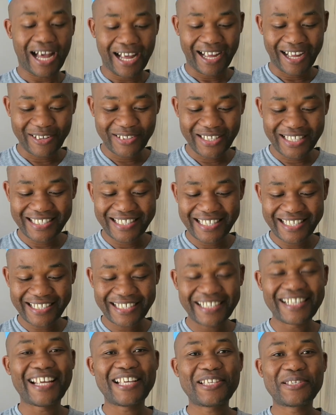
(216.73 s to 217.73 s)
How does this
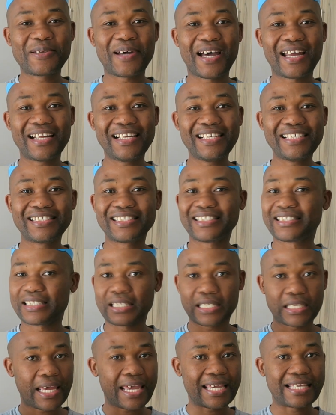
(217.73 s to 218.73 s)
relate to analysis?
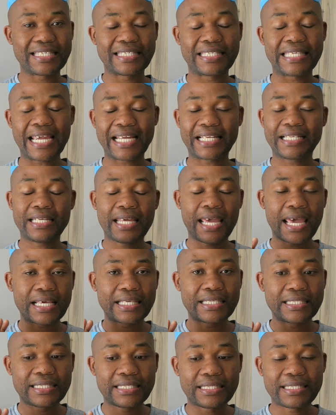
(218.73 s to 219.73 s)

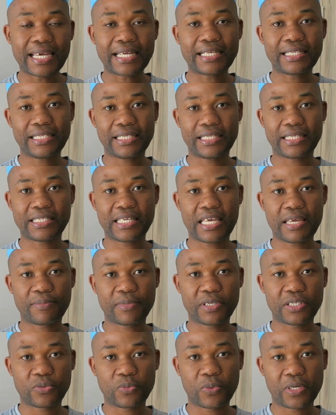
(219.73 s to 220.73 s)
Exactly the same
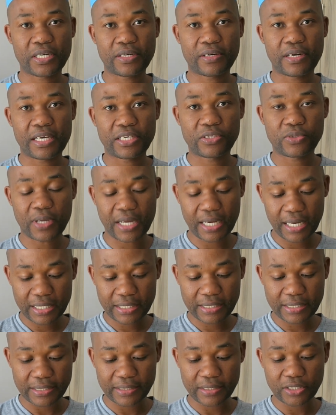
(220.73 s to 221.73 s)
as what it relates to
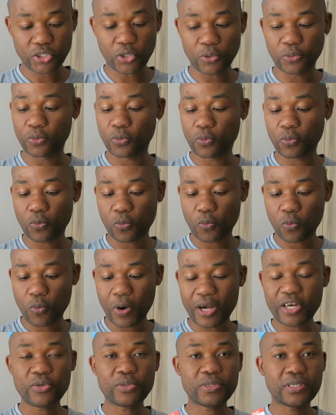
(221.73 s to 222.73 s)
analysis. So
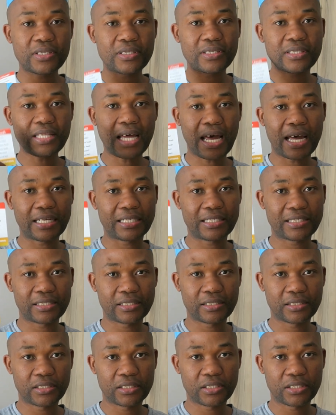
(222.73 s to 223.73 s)
when you start,
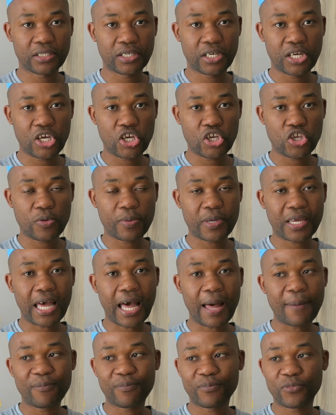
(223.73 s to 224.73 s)
you
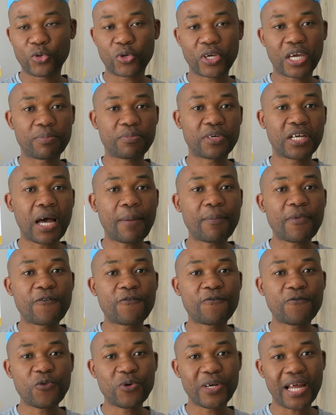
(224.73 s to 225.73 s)
can become a
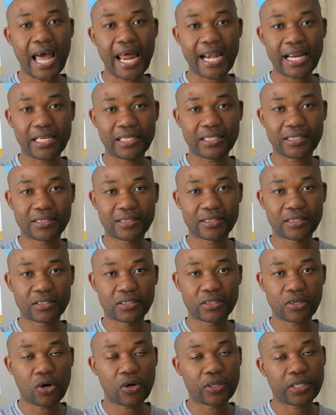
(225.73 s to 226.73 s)
food analyst,
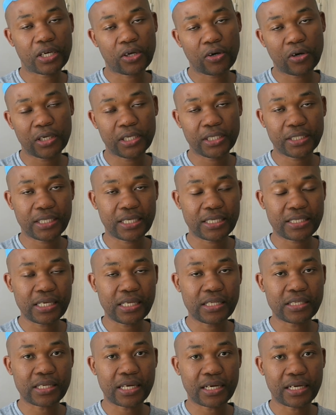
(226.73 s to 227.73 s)
or they call it a
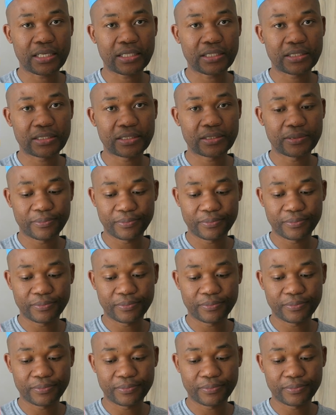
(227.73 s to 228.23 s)
sales analyst,